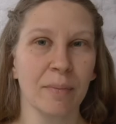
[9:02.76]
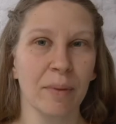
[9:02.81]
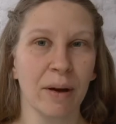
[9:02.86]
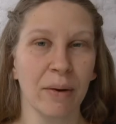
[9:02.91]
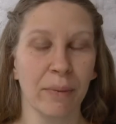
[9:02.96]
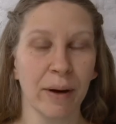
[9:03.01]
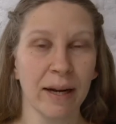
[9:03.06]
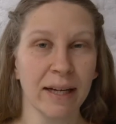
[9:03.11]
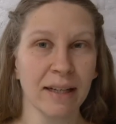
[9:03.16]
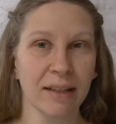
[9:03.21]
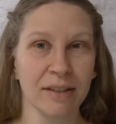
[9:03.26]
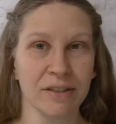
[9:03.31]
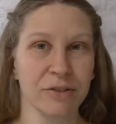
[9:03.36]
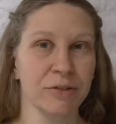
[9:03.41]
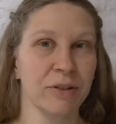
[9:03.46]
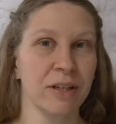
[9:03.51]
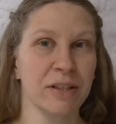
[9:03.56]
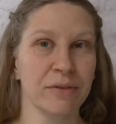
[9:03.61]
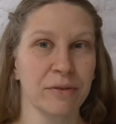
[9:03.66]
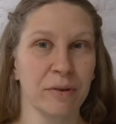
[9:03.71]
my weight loss
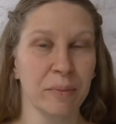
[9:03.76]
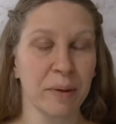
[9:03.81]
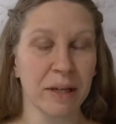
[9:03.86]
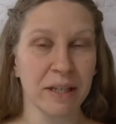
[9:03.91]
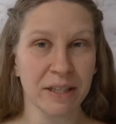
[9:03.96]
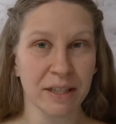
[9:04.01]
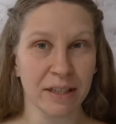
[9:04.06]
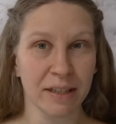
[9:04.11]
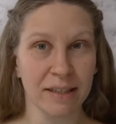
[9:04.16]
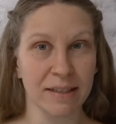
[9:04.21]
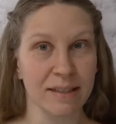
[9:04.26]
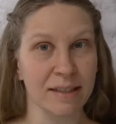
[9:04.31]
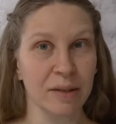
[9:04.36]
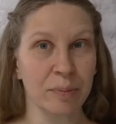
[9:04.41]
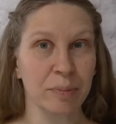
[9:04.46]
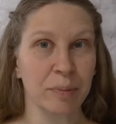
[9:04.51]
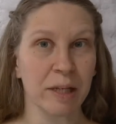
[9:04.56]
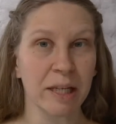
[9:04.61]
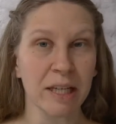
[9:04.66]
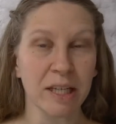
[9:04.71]
transformation is
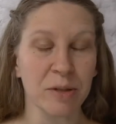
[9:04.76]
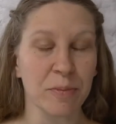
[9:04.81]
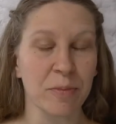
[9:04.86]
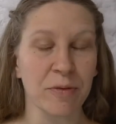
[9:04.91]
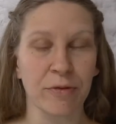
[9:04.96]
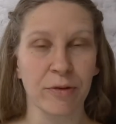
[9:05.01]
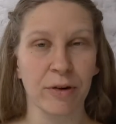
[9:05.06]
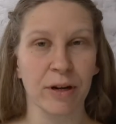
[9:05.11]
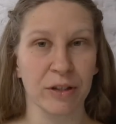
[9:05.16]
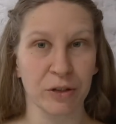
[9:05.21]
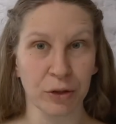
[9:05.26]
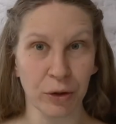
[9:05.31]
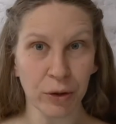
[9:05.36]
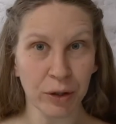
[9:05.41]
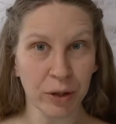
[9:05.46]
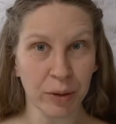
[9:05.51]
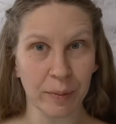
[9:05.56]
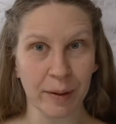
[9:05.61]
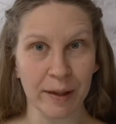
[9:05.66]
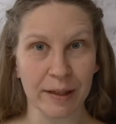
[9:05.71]
complete before I
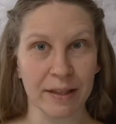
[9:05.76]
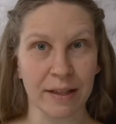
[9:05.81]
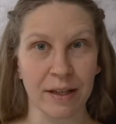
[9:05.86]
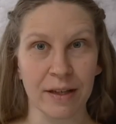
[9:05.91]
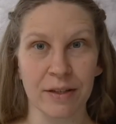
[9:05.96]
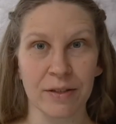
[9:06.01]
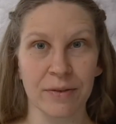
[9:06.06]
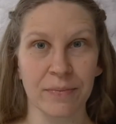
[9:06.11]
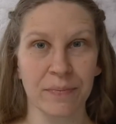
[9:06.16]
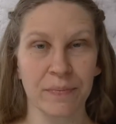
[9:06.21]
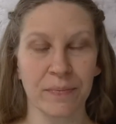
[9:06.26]
talk about it.